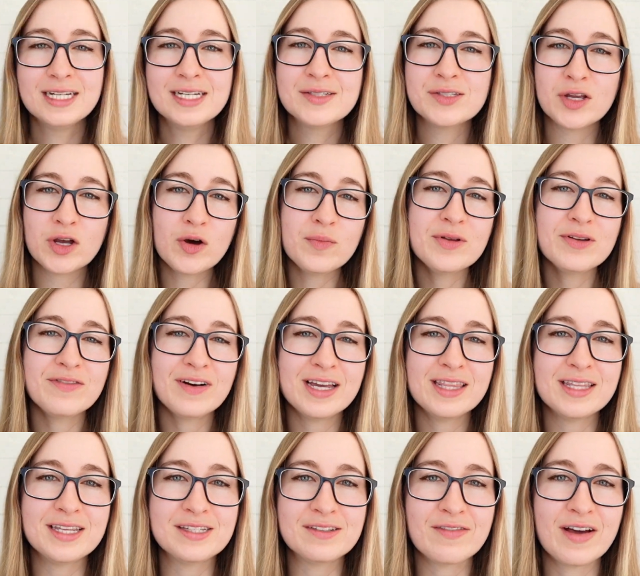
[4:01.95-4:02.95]
So I hope you
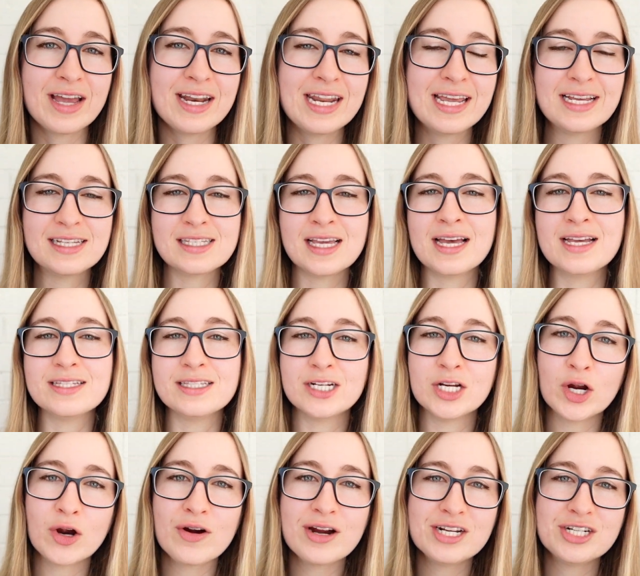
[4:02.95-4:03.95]
find these findings as
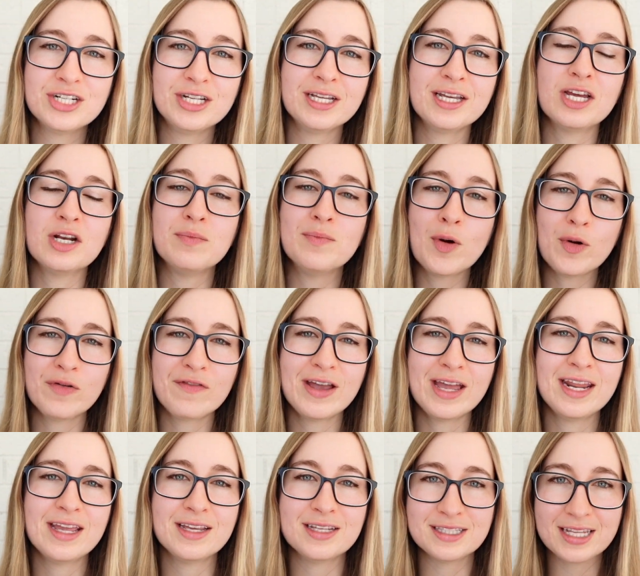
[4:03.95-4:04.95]
encouraging and
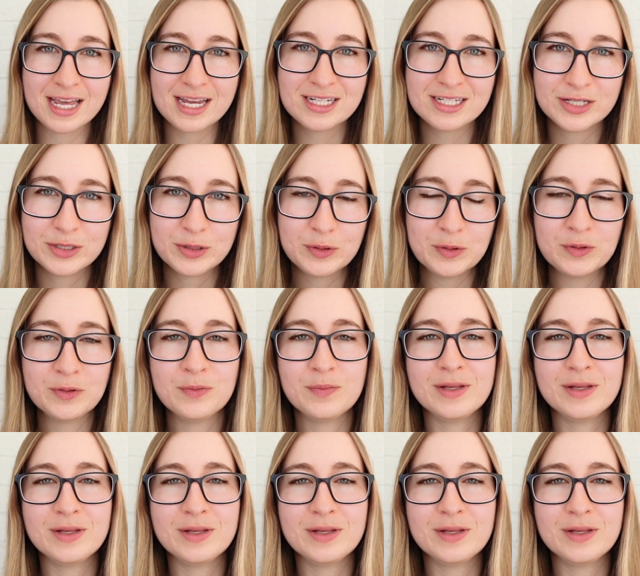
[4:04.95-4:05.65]
motivating as I do,